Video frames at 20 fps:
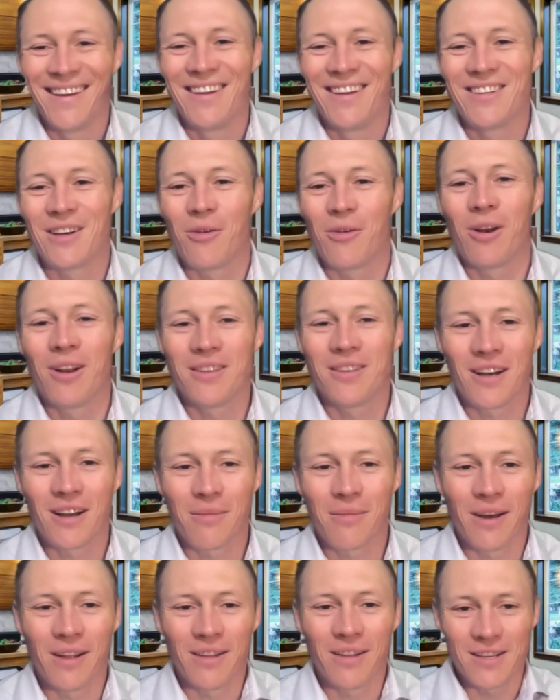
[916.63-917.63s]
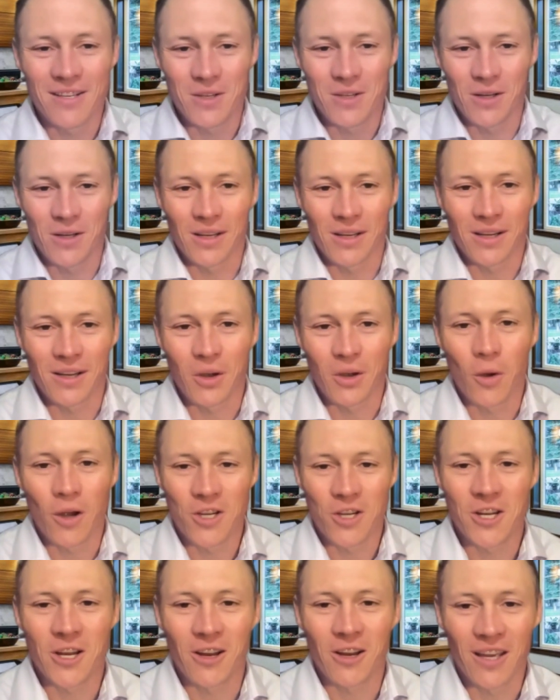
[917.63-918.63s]
So I want to talk about this
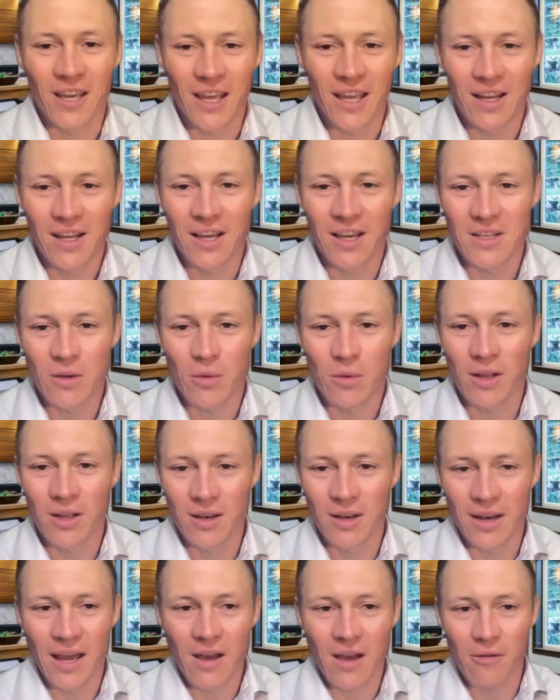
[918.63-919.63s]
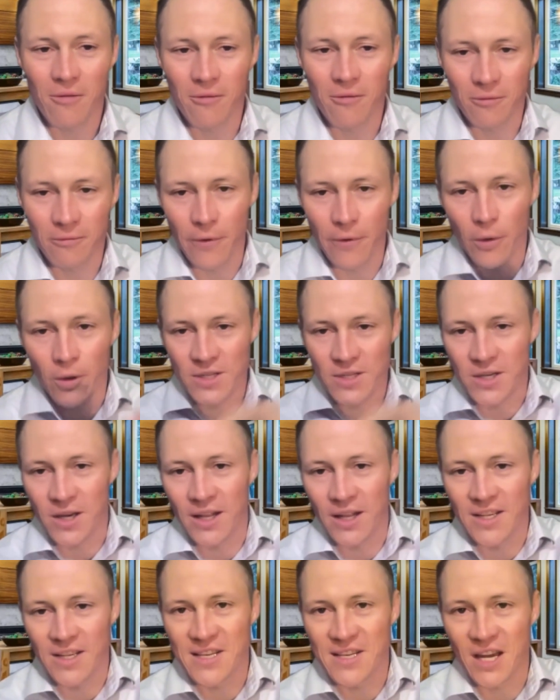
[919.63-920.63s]
questionnaire again because I want to now focus
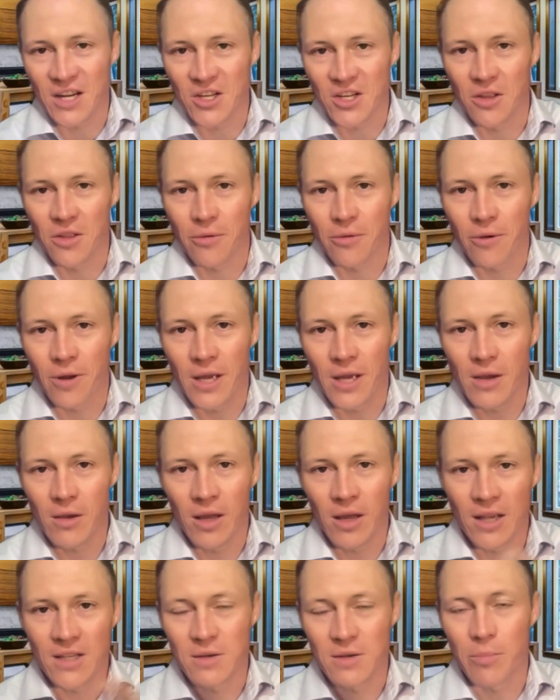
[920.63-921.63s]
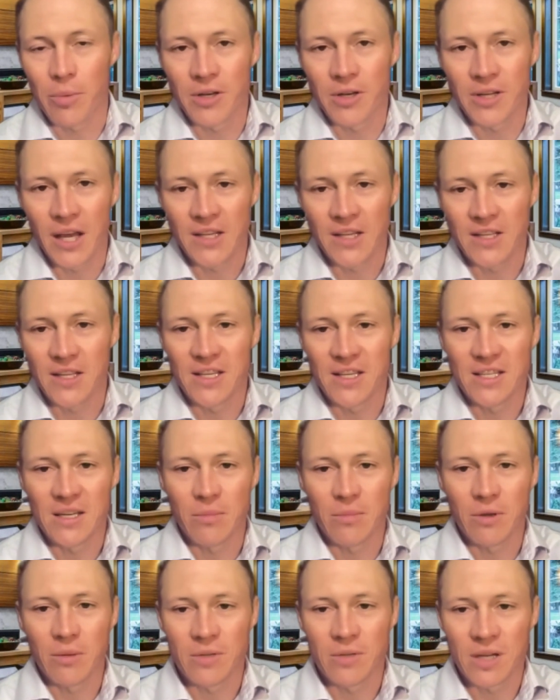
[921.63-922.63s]
on his section 3 as it pertains to these
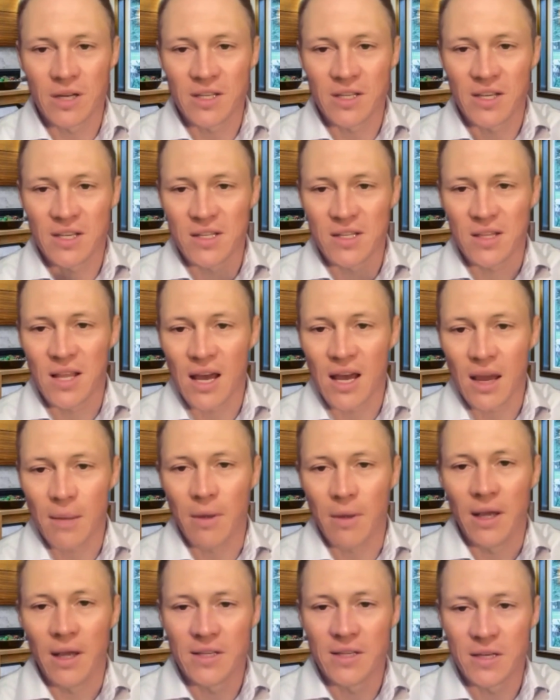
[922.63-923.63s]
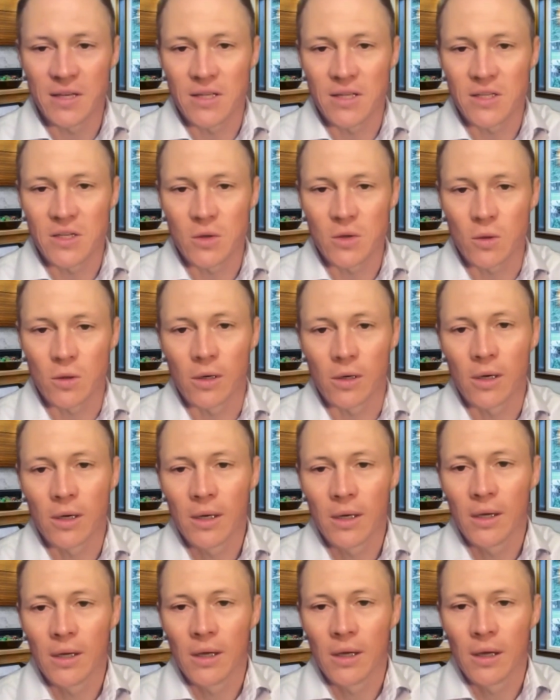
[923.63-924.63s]
symptoms, and it's his Lyme incident score.
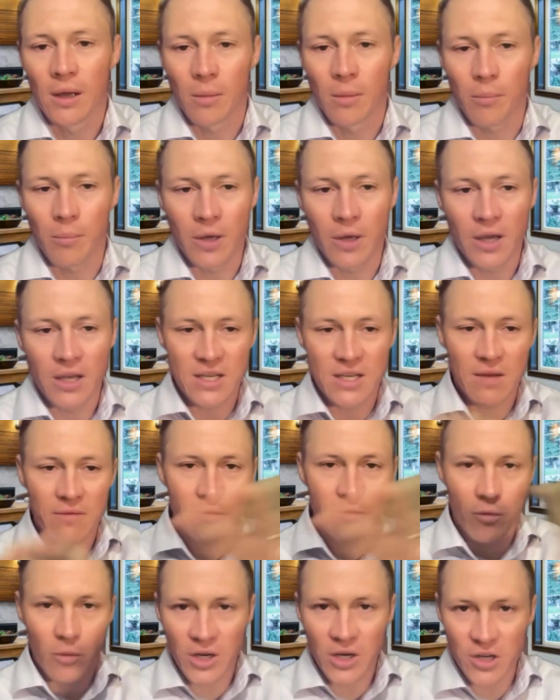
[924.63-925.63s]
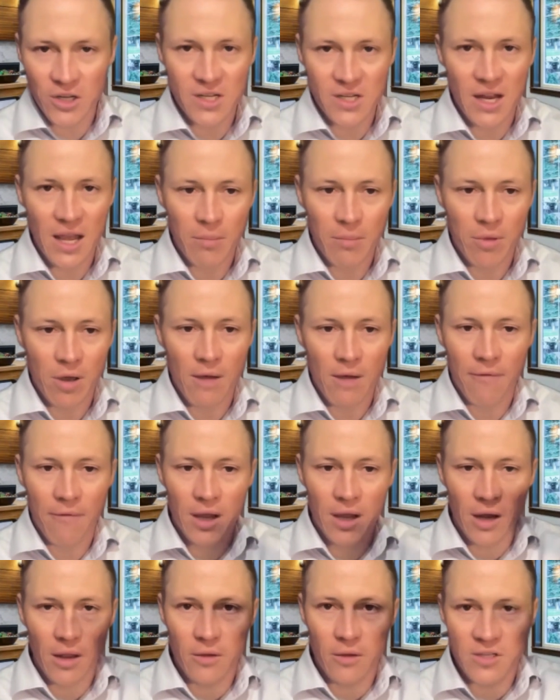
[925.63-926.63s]
Because after we just named off a
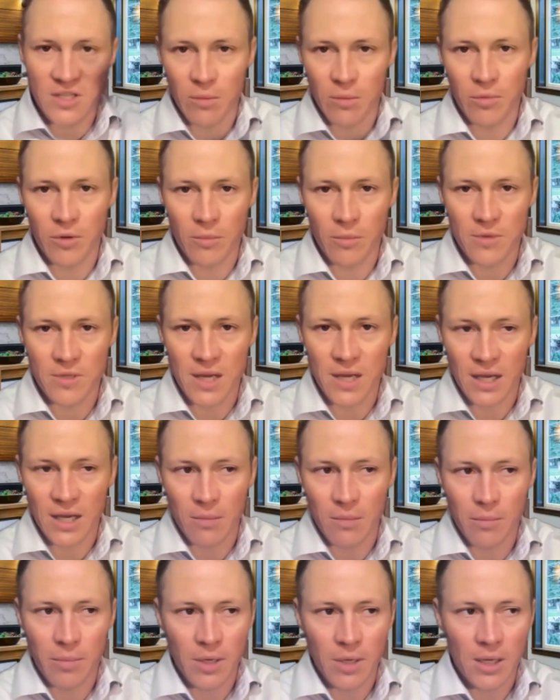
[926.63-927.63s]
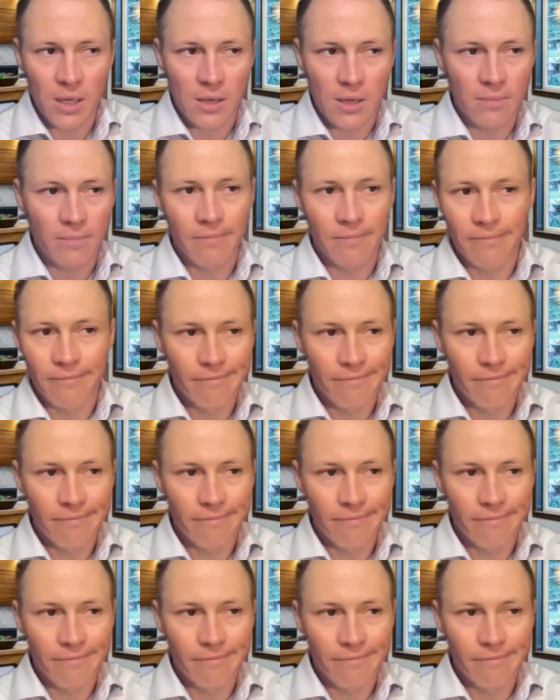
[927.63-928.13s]
lot of those symptoms that could be